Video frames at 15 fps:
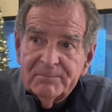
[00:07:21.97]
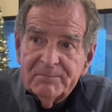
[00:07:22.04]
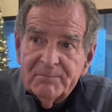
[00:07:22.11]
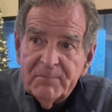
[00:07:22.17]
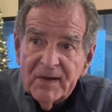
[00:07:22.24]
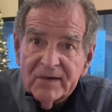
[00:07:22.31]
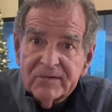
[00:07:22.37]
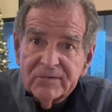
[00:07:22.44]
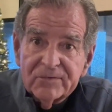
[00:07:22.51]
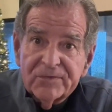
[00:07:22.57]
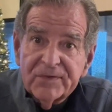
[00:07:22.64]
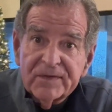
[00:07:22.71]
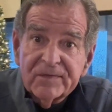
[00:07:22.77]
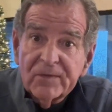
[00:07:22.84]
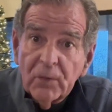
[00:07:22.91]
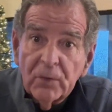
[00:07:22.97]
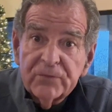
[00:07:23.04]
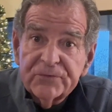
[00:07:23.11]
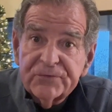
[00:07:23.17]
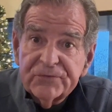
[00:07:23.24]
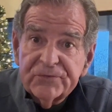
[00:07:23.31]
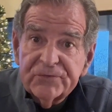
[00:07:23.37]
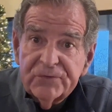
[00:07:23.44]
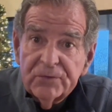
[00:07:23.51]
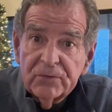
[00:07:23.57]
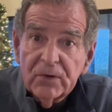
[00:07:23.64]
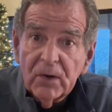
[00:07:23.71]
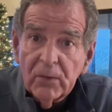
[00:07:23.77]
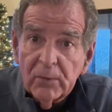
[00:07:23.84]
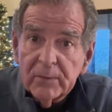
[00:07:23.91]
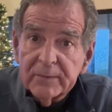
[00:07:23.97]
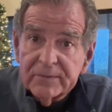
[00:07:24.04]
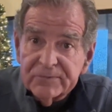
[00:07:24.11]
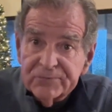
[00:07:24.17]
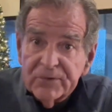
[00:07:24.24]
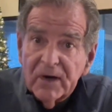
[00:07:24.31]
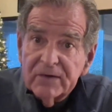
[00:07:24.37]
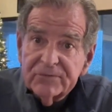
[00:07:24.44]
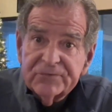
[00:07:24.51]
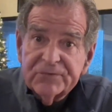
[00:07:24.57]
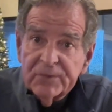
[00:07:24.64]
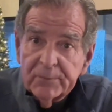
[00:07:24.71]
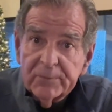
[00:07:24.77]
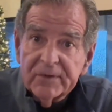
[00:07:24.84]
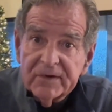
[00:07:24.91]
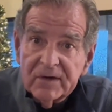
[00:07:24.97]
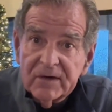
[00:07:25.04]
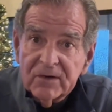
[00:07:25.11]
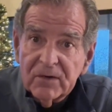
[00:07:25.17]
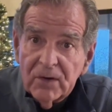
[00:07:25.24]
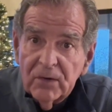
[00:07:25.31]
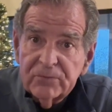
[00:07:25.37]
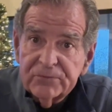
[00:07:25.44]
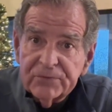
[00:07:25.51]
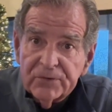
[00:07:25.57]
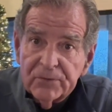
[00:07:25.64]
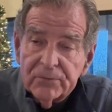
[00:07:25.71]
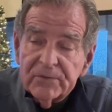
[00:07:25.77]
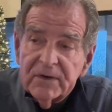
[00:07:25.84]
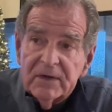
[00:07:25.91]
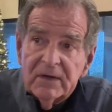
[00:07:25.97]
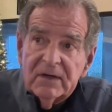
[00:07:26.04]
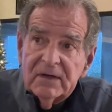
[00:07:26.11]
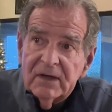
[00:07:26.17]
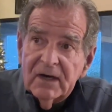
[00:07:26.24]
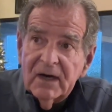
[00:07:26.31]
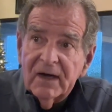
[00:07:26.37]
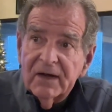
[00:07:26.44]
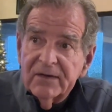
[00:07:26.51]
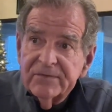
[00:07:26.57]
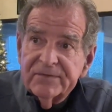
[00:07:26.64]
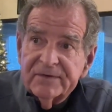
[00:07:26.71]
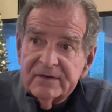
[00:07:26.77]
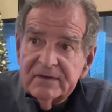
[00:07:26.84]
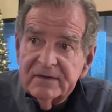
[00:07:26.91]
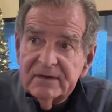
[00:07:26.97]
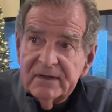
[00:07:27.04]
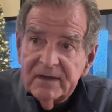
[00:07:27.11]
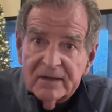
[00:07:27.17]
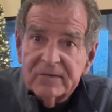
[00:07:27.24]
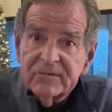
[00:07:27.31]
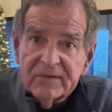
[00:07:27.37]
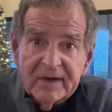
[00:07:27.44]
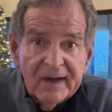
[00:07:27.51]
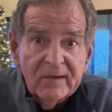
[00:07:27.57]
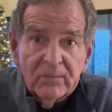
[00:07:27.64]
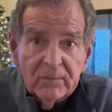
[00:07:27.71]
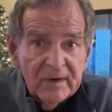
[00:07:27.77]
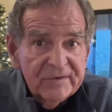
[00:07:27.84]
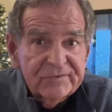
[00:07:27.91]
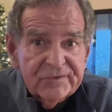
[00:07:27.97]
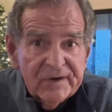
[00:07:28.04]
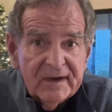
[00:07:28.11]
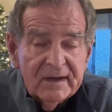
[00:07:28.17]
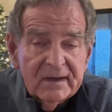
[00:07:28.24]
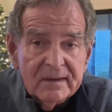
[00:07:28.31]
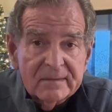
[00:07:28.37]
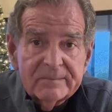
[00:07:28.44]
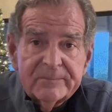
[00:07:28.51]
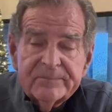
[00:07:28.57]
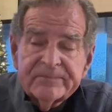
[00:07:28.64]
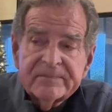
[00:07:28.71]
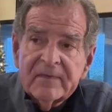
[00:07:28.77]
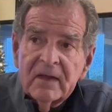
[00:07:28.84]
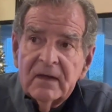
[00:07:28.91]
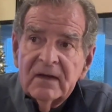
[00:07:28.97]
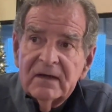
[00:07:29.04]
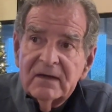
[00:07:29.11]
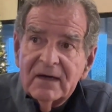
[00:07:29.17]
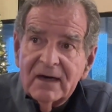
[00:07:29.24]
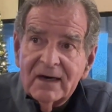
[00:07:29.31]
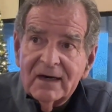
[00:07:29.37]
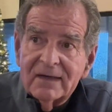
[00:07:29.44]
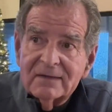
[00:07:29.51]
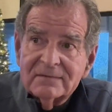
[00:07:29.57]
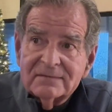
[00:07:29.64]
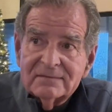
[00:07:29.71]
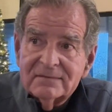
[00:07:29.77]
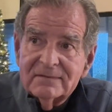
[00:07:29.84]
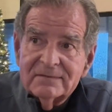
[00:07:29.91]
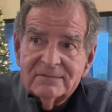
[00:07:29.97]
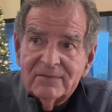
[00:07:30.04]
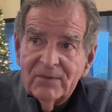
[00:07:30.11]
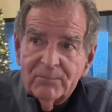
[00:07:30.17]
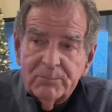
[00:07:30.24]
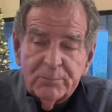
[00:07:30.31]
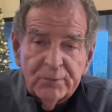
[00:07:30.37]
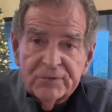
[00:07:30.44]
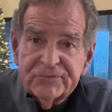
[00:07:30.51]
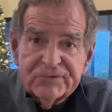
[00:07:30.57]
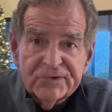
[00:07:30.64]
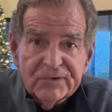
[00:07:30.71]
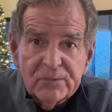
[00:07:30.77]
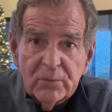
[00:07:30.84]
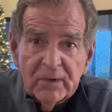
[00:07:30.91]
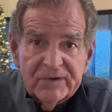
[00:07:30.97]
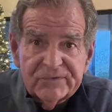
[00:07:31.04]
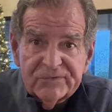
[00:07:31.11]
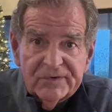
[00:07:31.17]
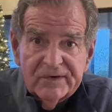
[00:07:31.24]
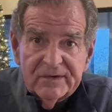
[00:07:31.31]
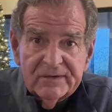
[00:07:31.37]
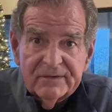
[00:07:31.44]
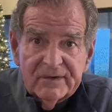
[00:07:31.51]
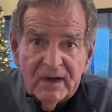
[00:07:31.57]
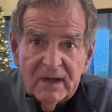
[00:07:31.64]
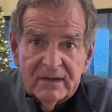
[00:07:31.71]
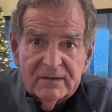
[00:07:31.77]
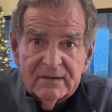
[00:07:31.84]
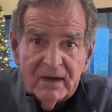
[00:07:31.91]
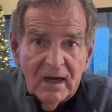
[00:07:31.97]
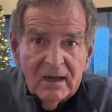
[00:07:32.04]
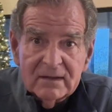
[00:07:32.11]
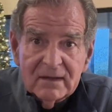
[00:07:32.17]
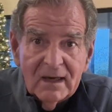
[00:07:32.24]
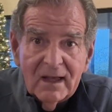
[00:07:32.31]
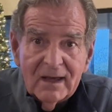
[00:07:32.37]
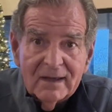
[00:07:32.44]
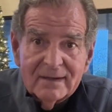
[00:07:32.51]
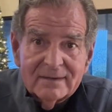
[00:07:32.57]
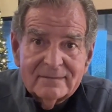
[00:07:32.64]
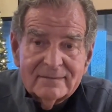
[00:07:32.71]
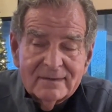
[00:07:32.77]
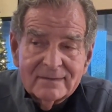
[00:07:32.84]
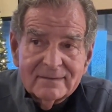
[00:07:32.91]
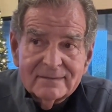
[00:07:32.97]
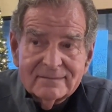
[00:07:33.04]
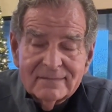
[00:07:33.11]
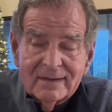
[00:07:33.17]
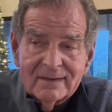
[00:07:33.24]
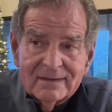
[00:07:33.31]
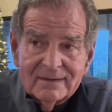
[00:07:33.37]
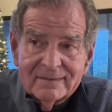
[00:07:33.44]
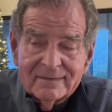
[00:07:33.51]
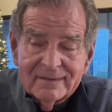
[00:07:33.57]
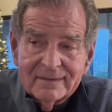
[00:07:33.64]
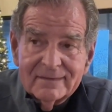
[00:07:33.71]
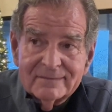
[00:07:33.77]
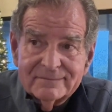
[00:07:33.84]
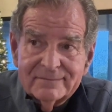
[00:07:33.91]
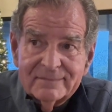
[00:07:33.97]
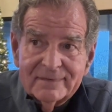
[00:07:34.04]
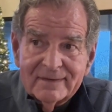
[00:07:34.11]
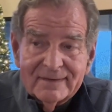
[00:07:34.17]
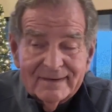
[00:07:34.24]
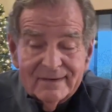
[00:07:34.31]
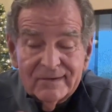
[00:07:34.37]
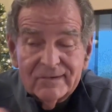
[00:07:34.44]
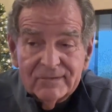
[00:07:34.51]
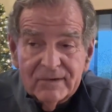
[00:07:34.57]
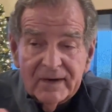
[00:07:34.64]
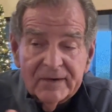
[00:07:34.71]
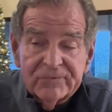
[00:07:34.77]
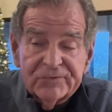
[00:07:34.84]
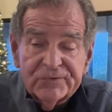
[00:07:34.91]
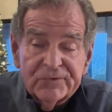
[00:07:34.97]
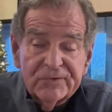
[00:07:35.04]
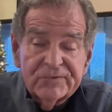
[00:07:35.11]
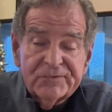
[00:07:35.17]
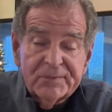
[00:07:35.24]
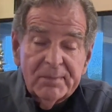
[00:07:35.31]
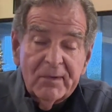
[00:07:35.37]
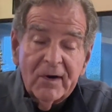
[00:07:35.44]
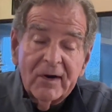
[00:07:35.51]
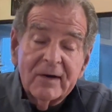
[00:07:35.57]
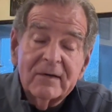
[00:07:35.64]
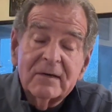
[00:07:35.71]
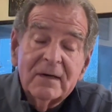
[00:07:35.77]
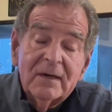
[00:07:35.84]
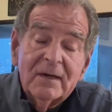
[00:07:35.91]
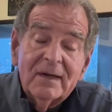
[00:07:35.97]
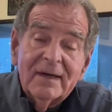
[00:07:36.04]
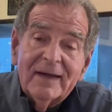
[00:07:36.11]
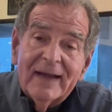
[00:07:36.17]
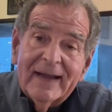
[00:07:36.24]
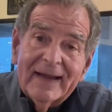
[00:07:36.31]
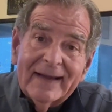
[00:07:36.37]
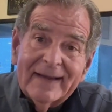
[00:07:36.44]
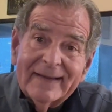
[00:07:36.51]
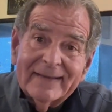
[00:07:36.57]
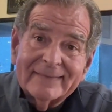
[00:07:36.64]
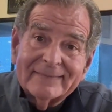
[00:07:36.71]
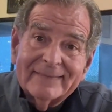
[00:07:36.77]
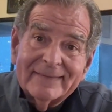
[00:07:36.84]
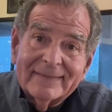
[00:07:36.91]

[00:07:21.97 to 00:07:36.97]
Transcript: better than those two lower rungs that we're going to go to. The internet, once again, put your question online or in the internet search bar, and